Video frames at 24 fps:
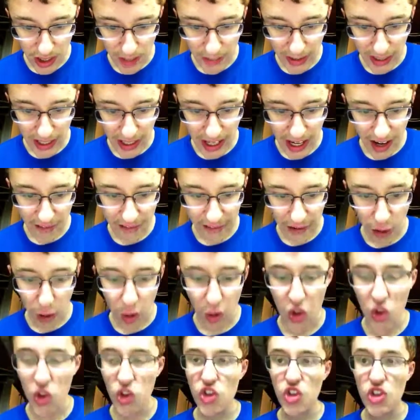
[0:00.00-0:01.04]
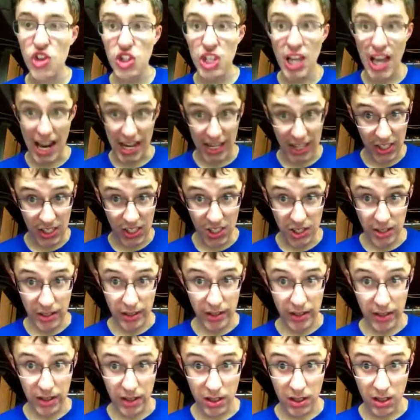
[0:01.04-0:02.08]
and began having oral sex.
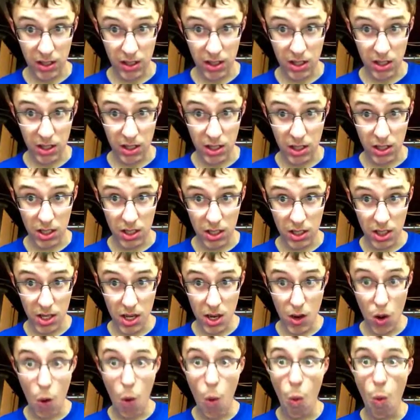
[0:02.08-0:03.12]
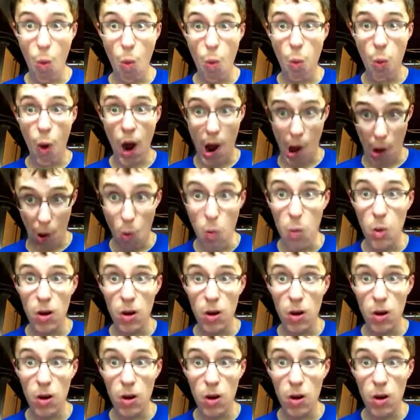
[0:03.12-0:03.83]
Wow.